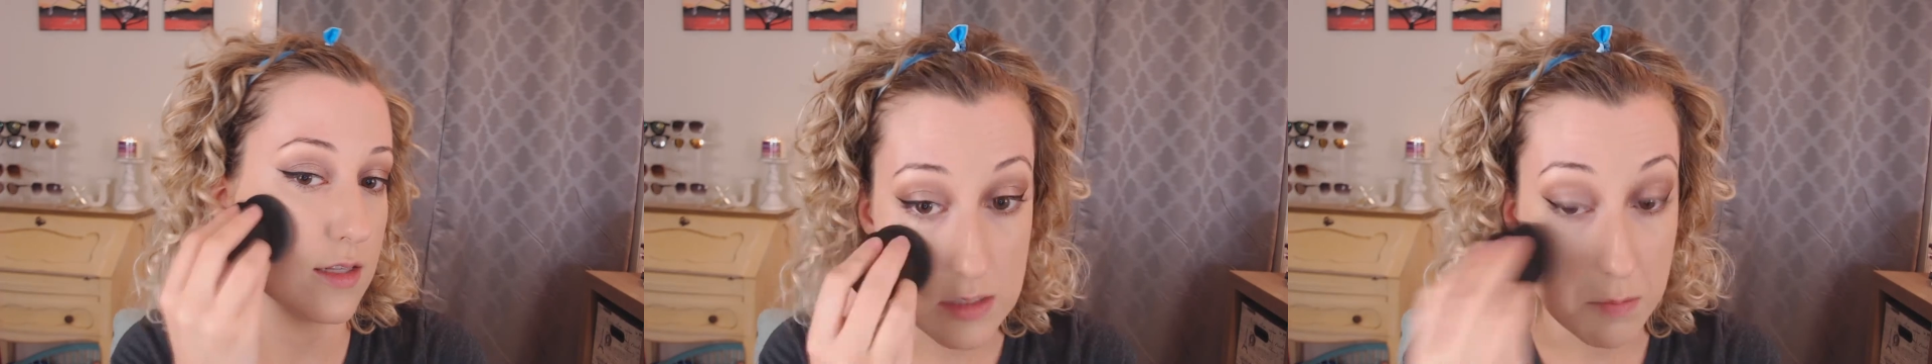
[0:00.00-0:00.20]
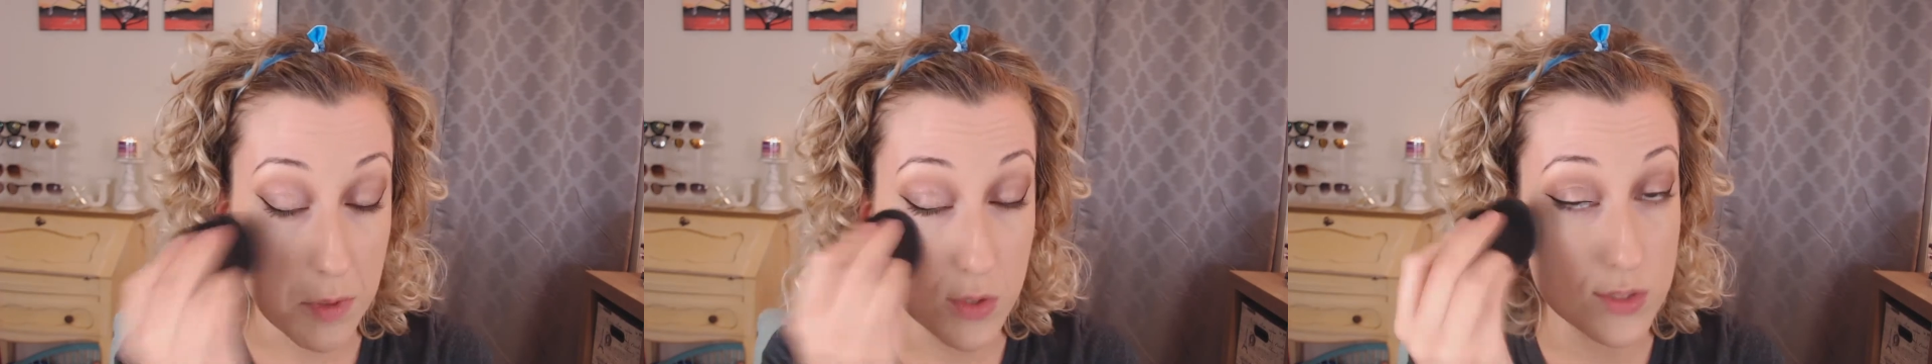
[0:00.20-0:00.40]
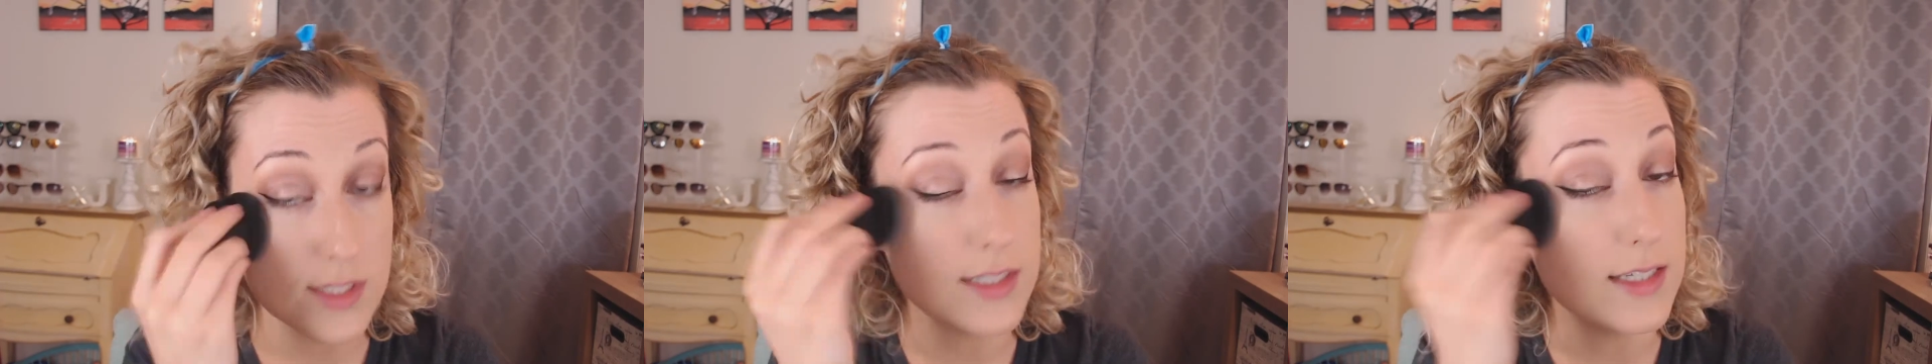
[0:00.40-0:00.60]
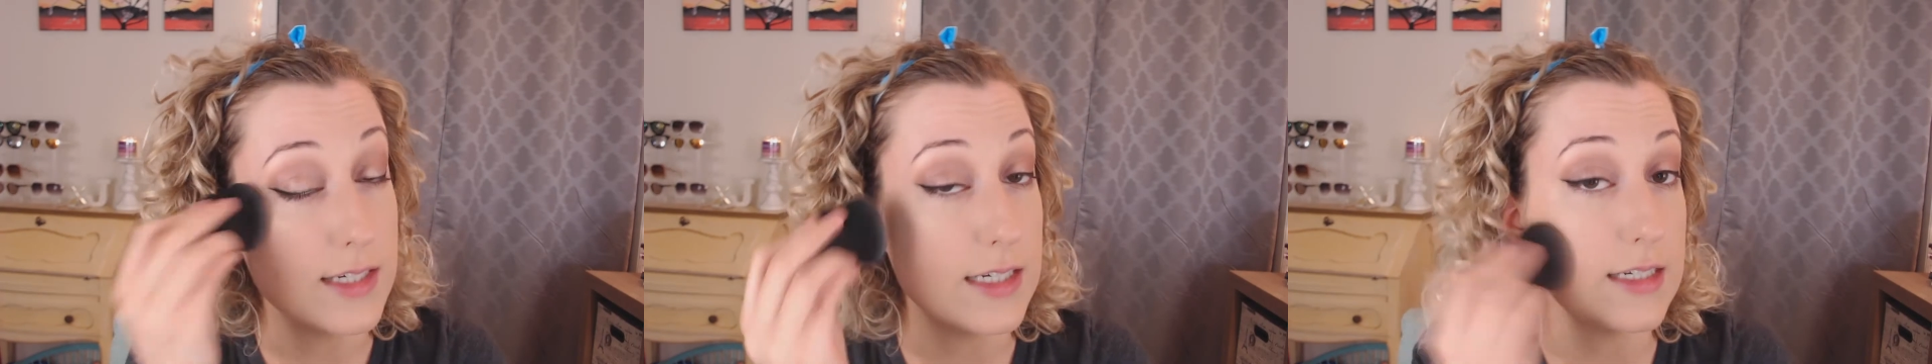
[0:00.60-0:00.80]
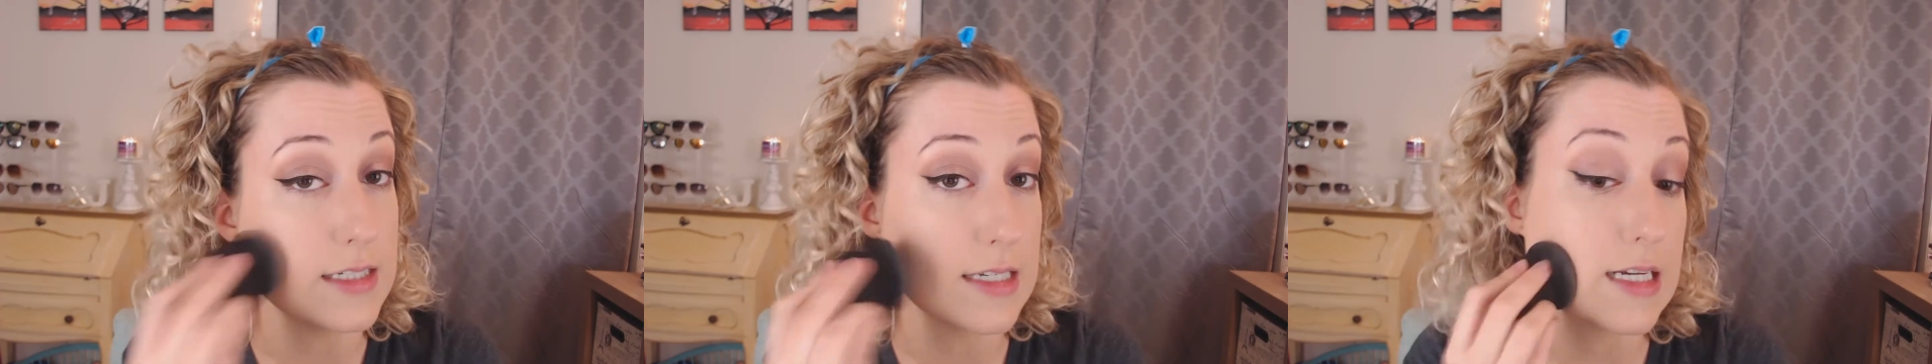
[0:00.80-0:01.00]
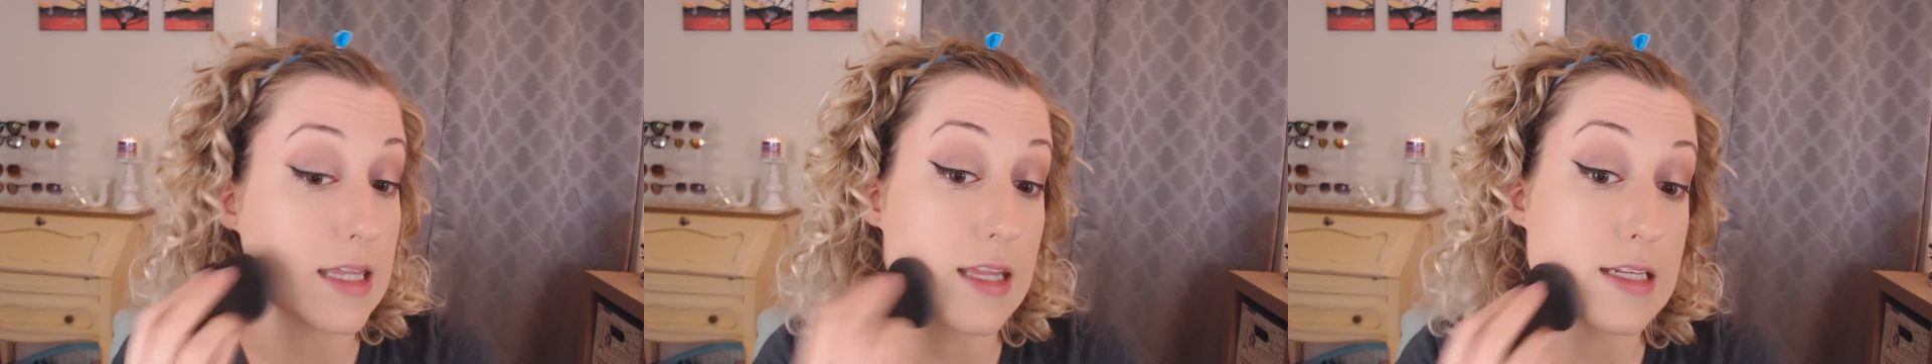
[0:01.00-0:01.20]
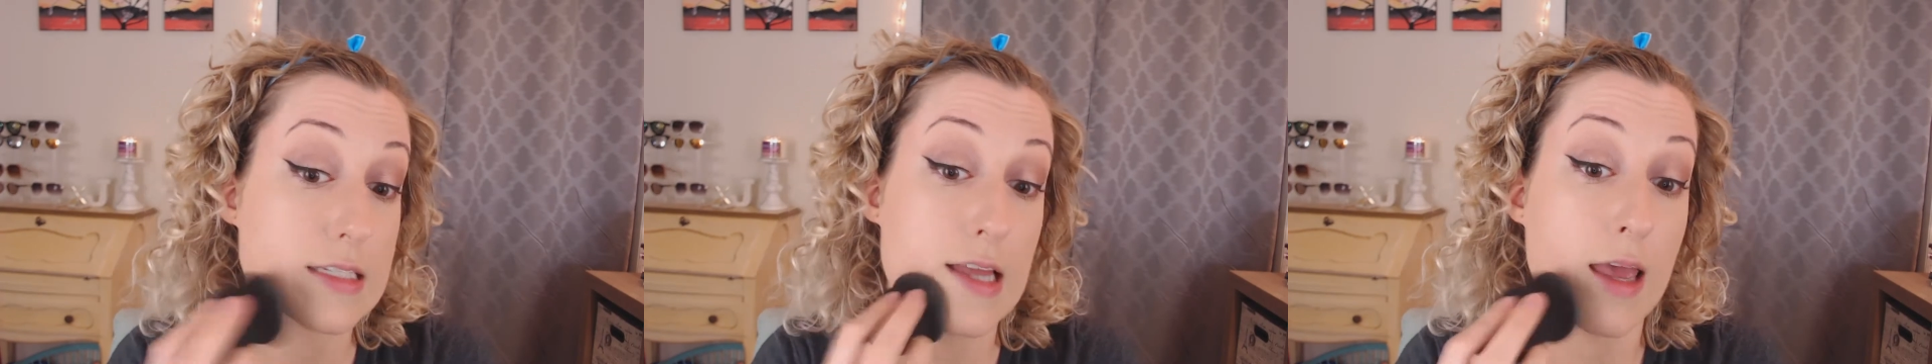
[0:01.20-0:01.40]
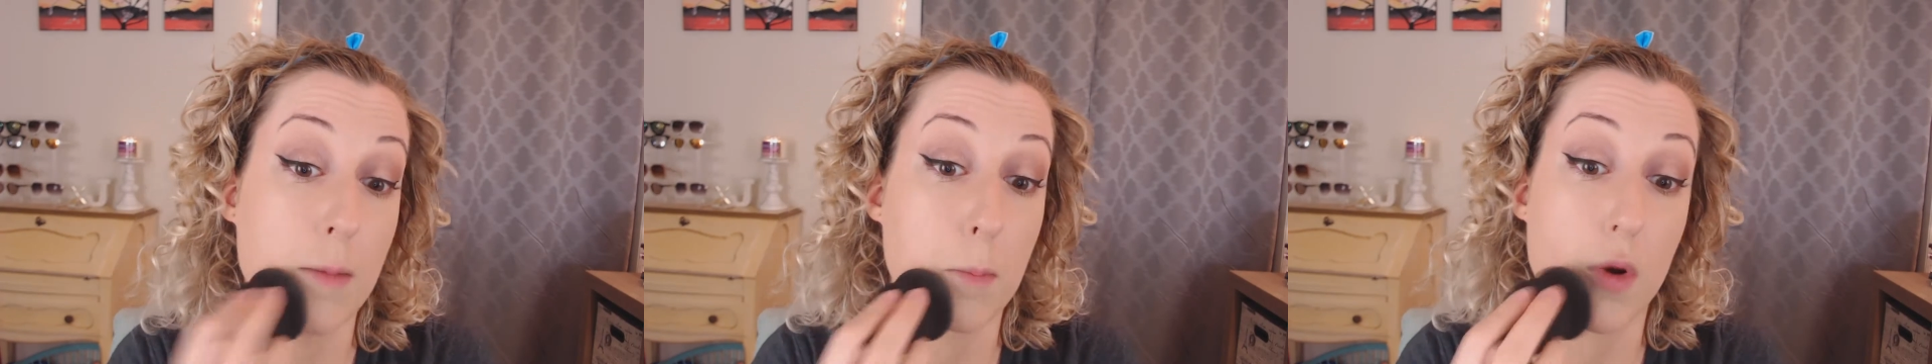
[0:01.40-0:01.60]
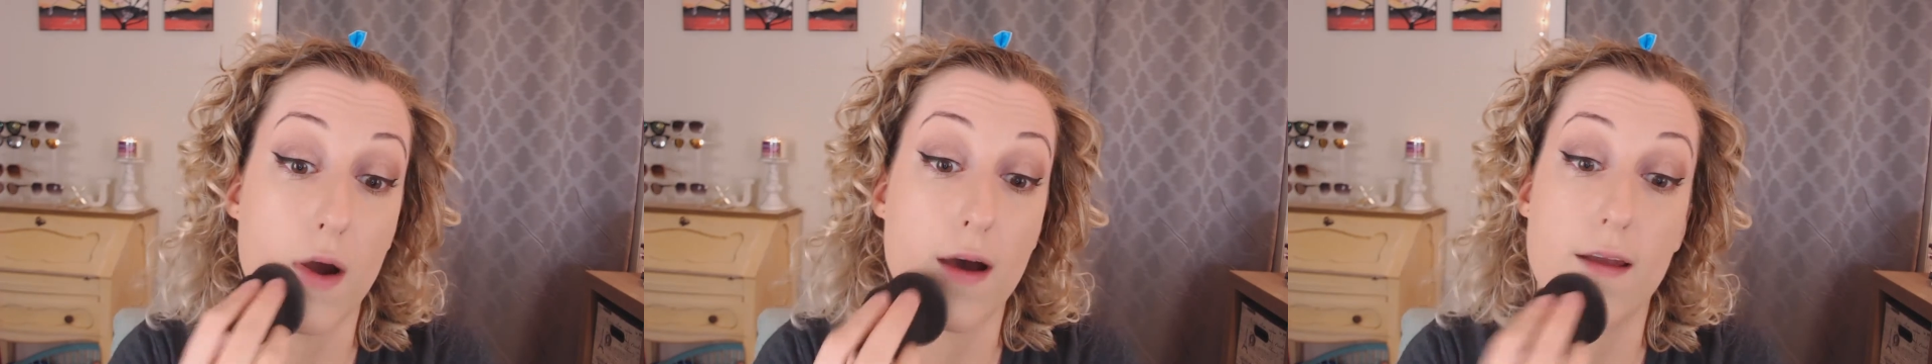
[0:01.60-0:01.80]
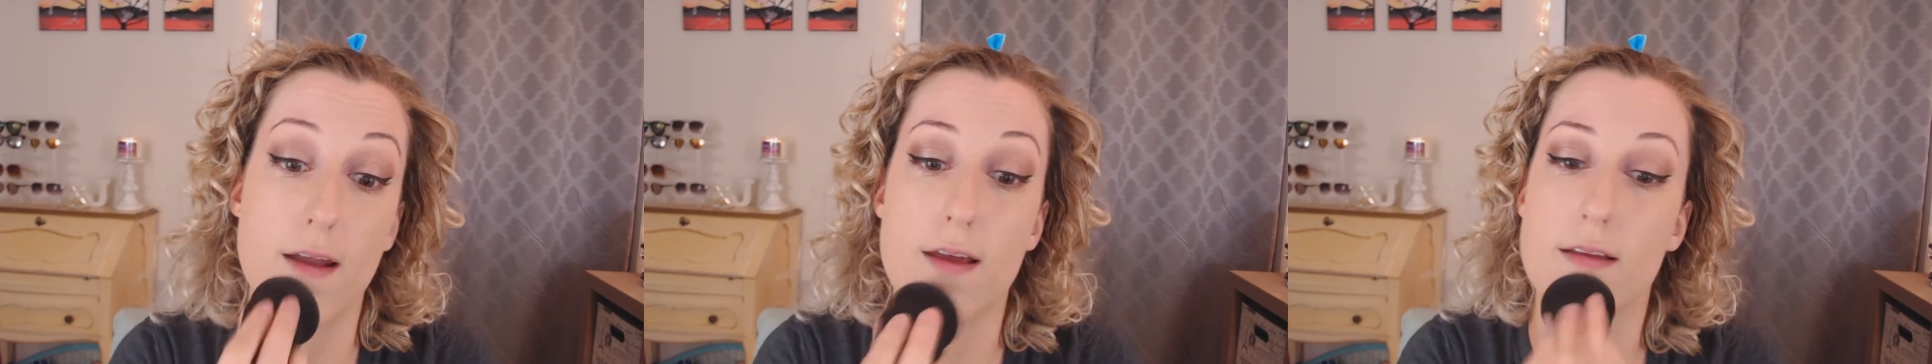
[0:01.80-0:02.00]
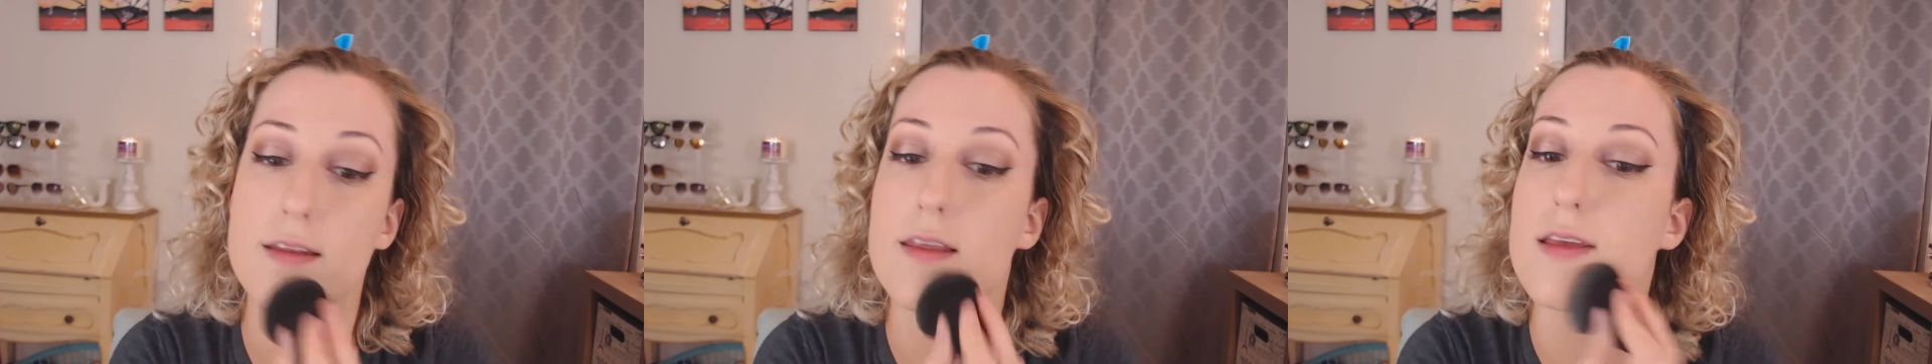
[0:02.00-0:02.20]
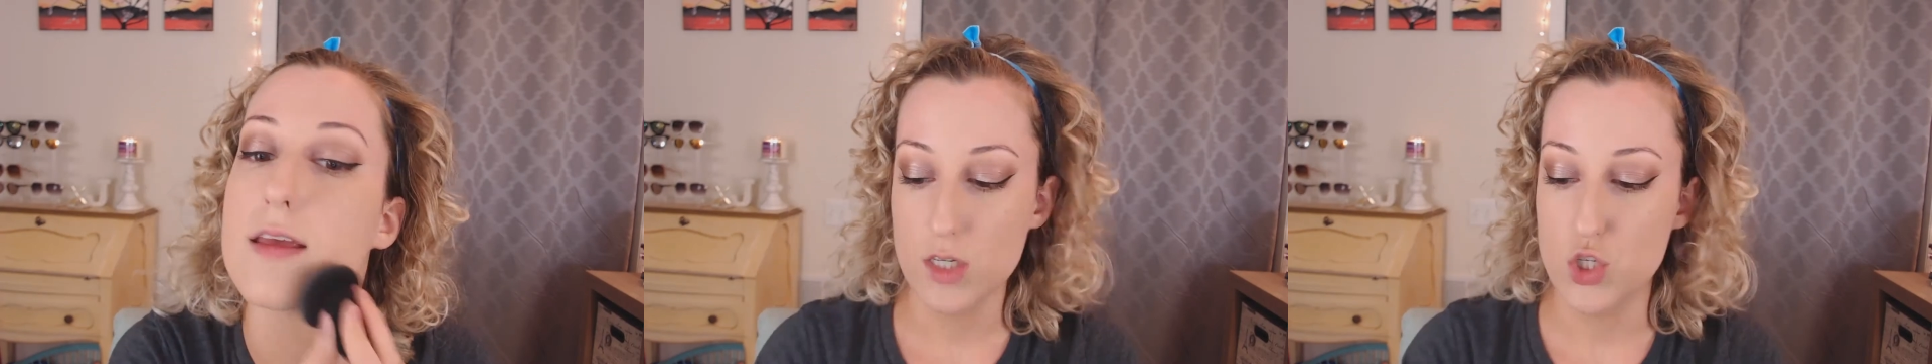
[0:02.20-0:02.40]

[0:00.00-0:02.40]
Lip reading: Supposedly is like the same product.